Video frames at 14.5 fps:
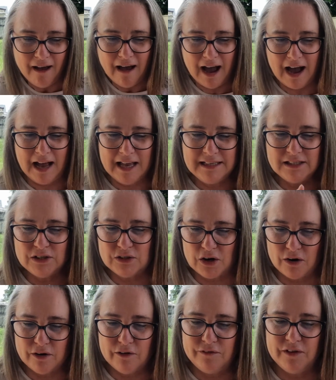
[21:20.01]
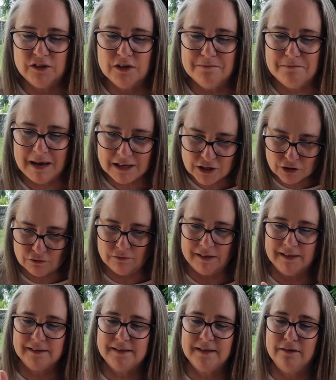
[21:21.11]
It's historical fiction, magical
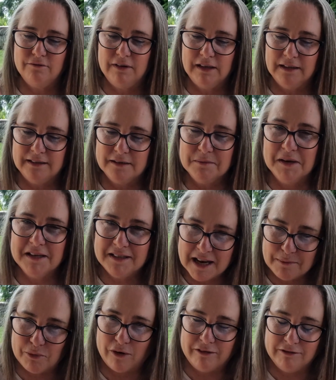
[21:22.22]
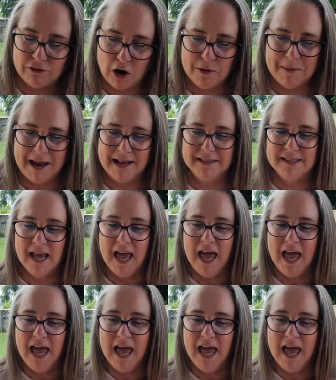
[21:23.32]
realism, contemporary romance.